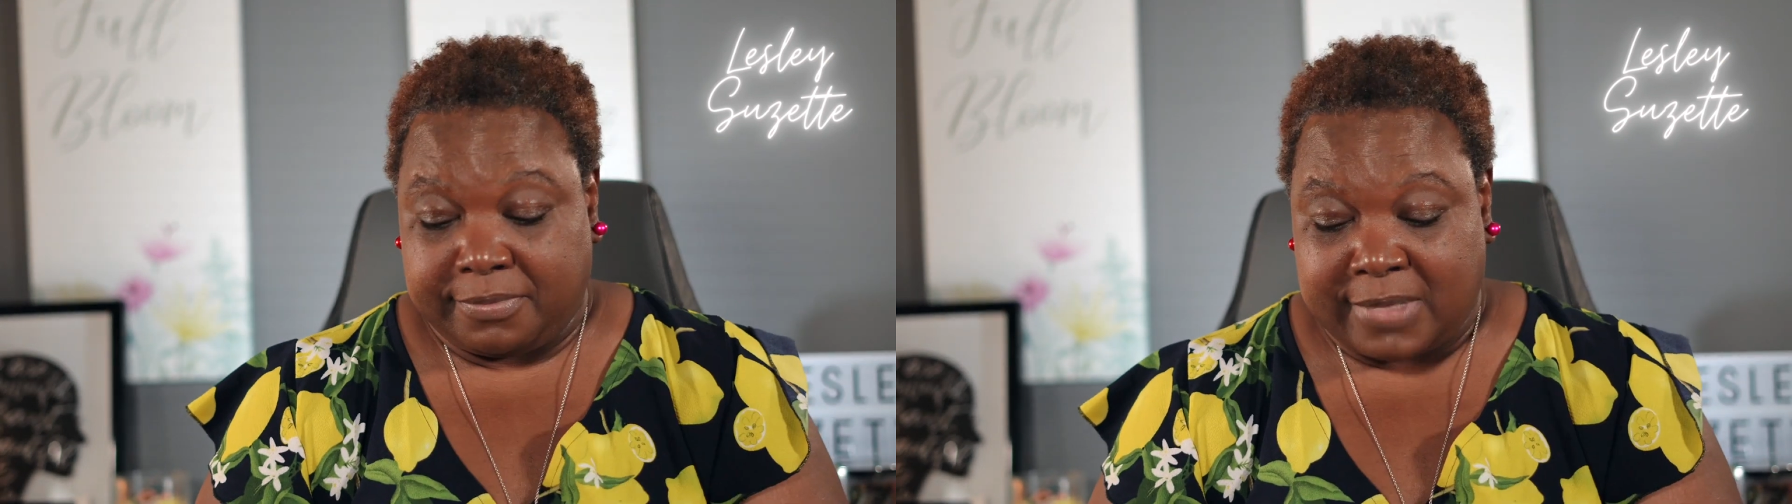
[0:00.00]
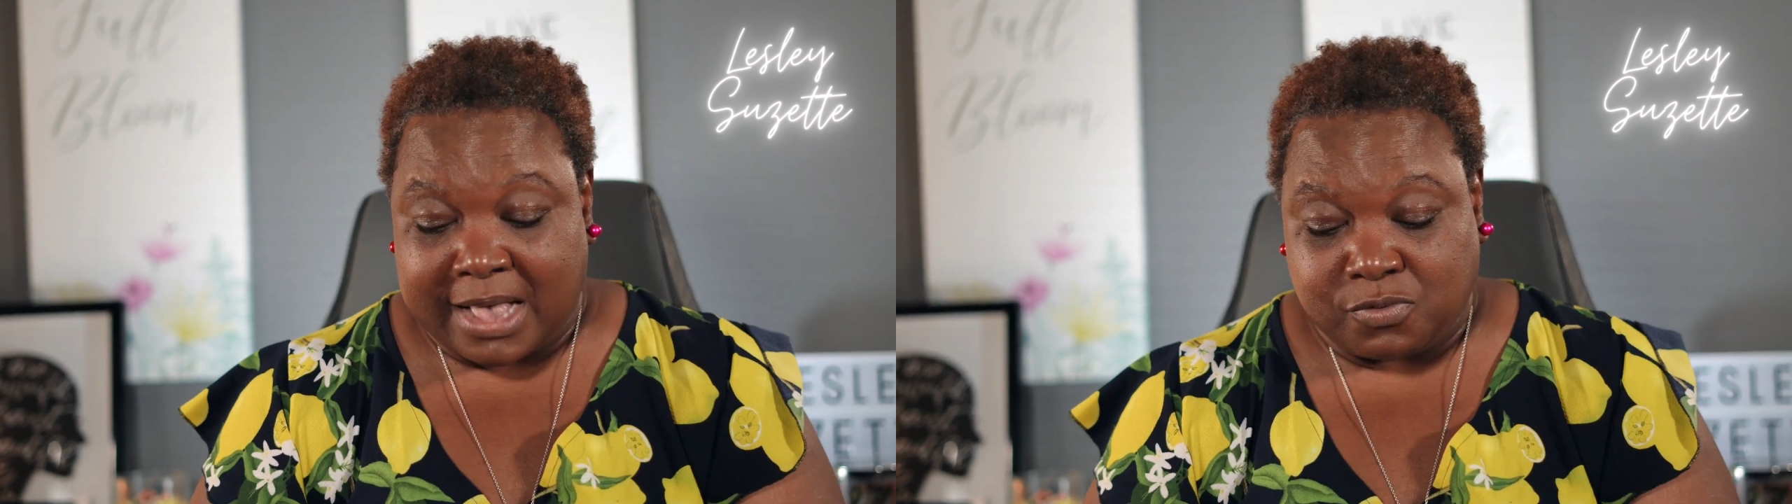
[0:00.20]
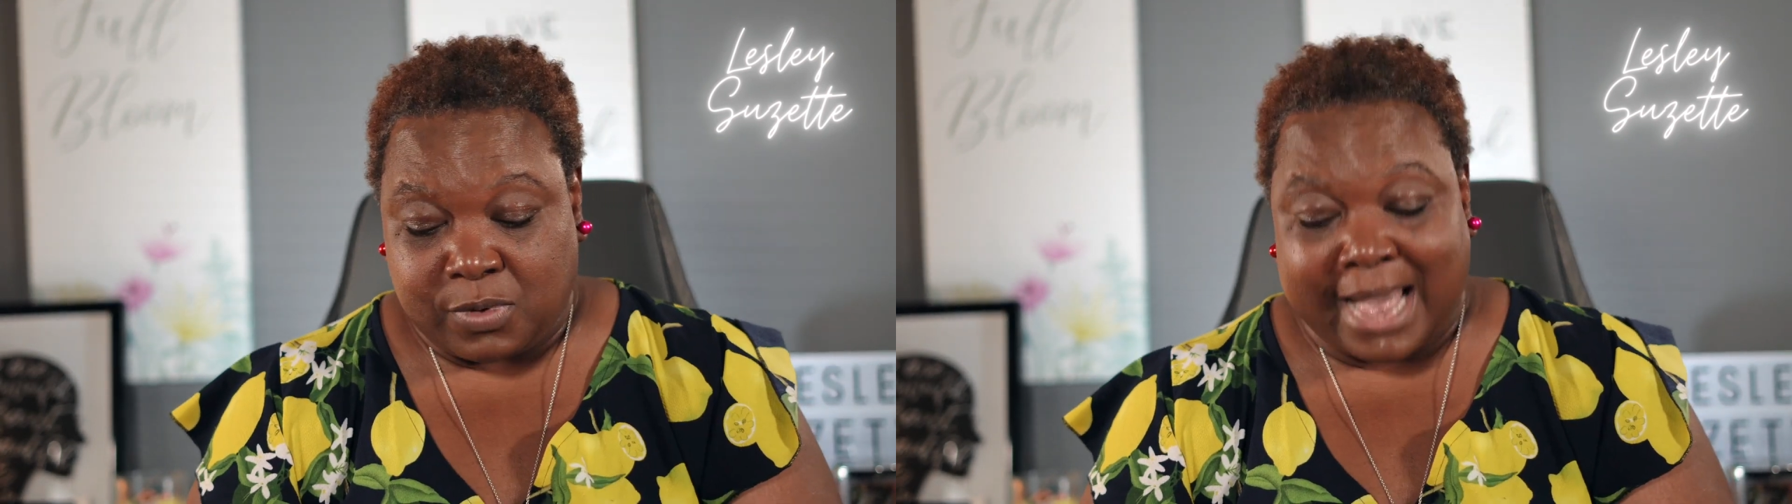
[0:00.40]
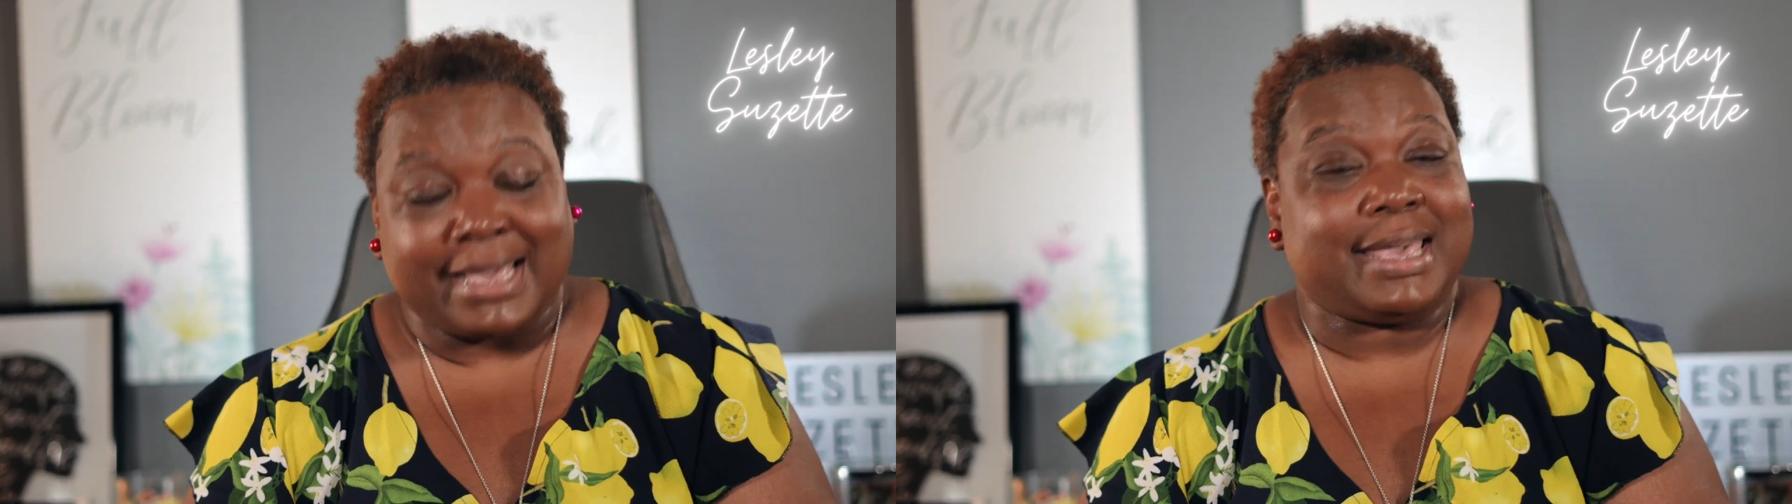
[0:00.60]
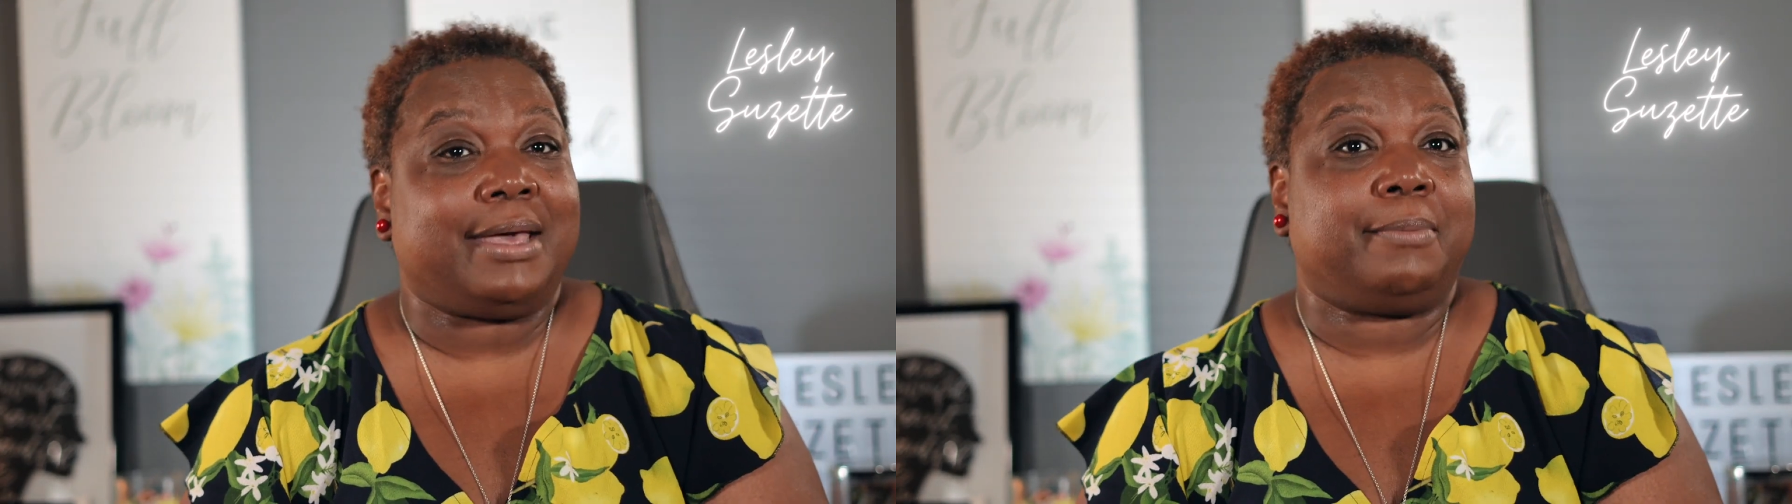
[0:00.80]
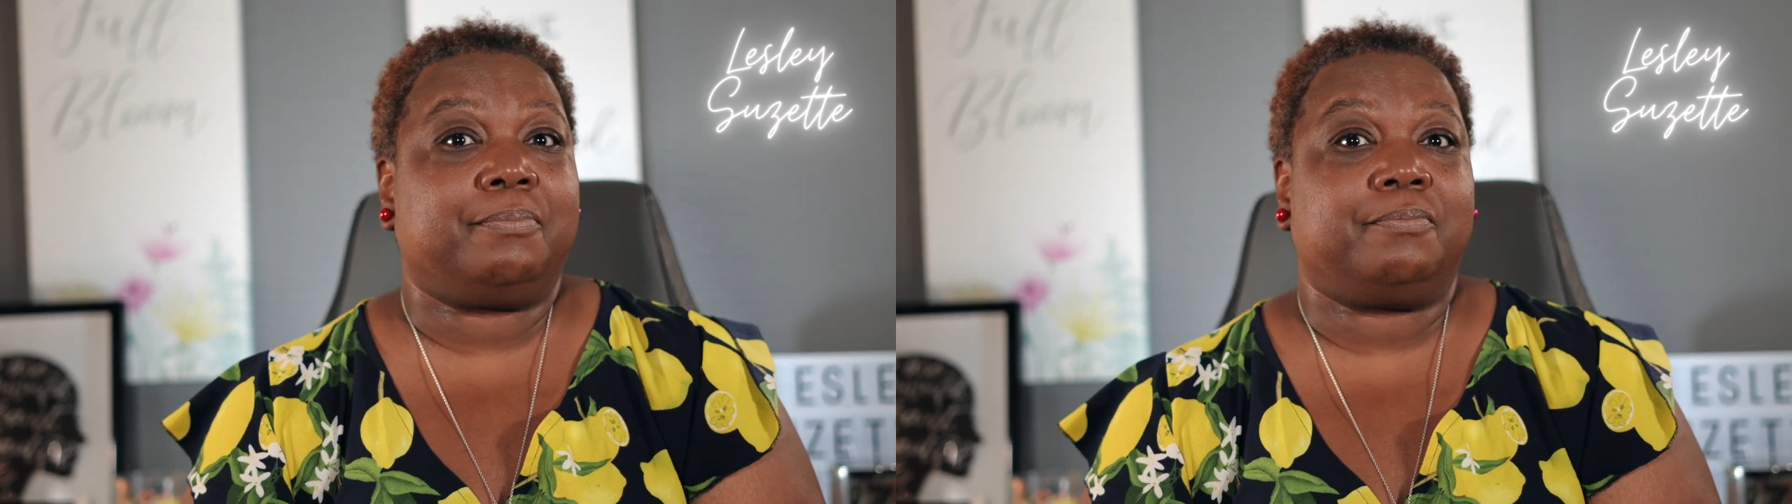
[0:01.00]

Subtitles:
That's what I get.